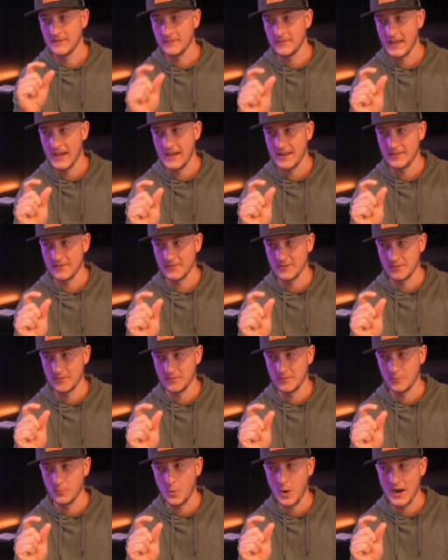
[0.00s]
that
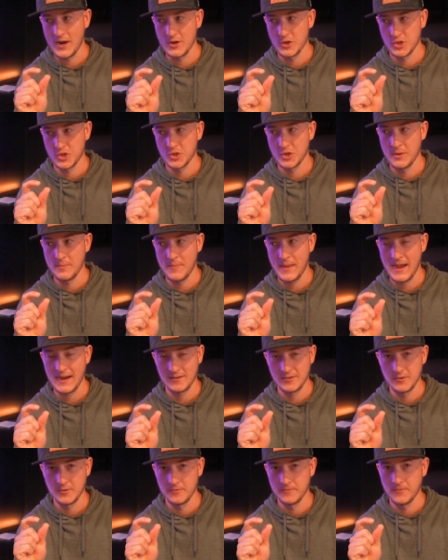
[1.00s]
wire strip
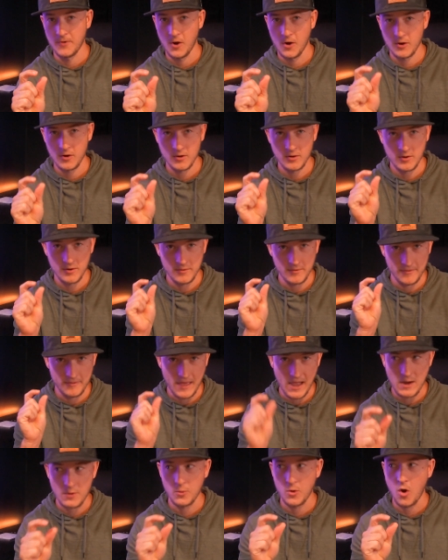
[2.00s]
back too far.
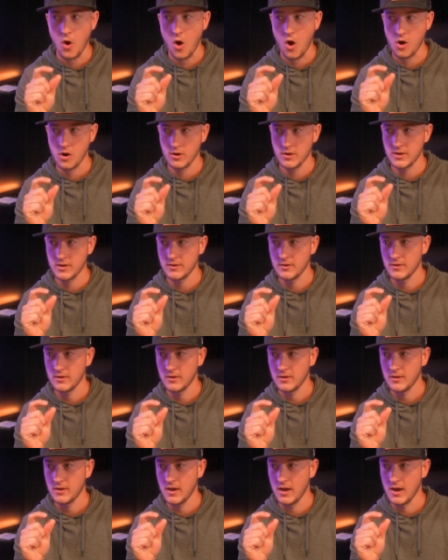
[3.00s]
That will arc.
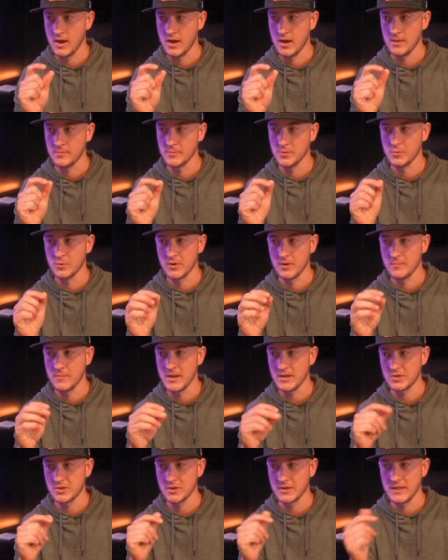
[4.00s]
You want to
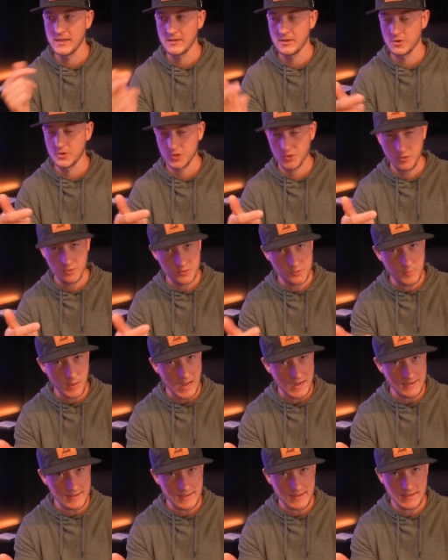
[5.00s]
make sure to get your screws
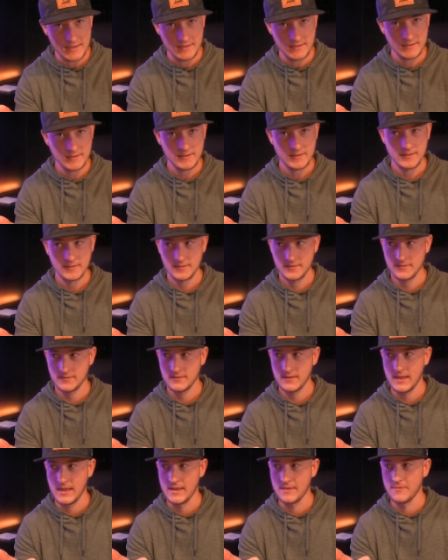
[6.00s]
back in,
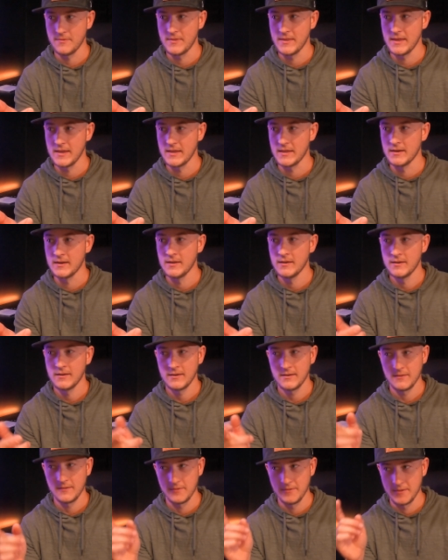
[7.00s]
and then
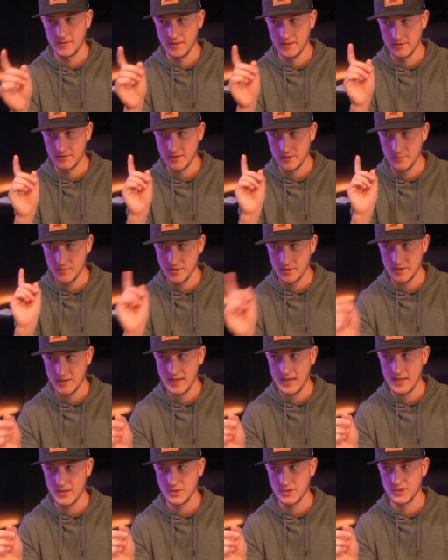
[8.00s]
the
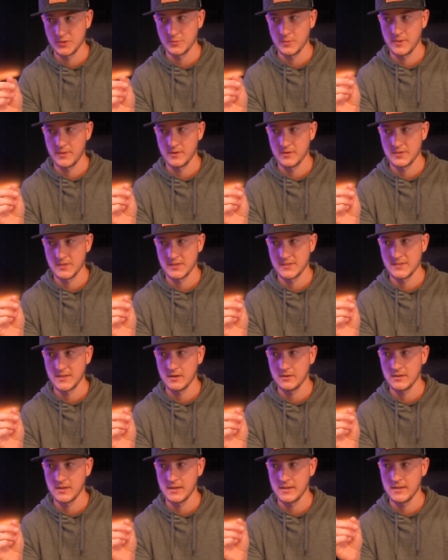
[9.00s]
communications, whether it's a
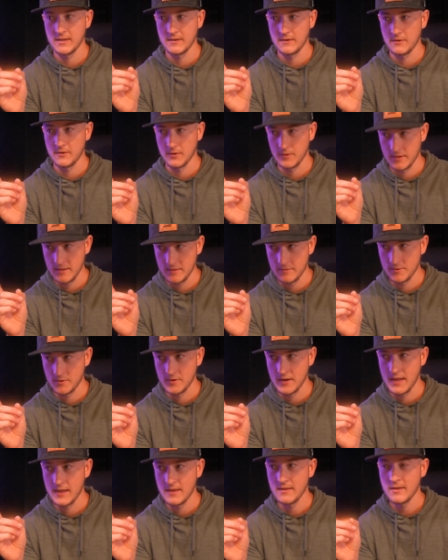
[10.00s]
cell cut or
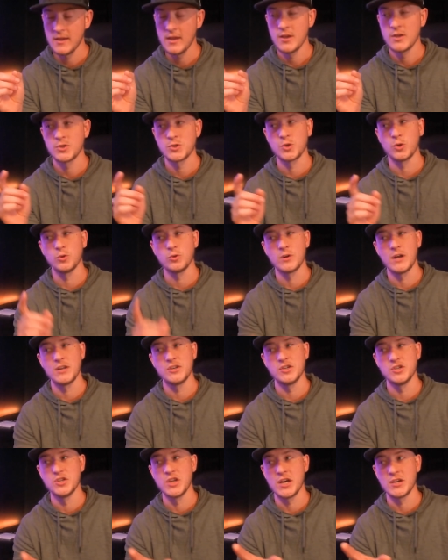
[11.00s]
Ethernet.
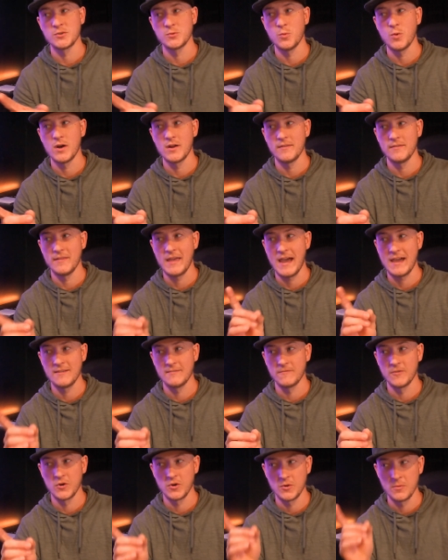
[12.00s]
SolarEdge does want that
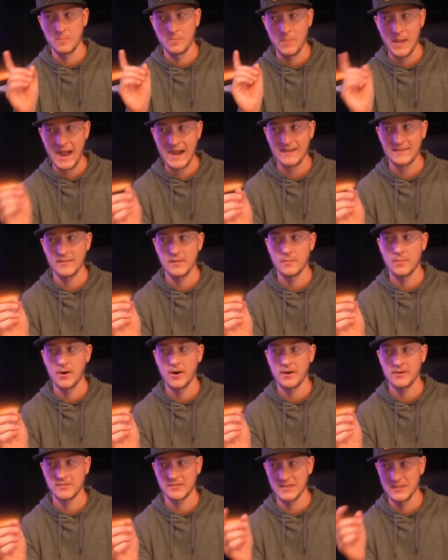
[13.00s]
inverter back in the
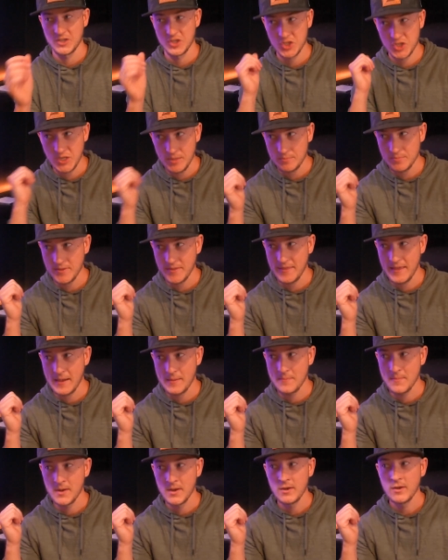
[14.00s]
box and shipped to
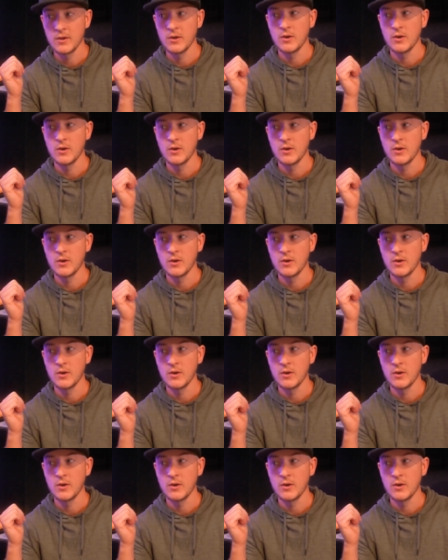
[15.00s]
them.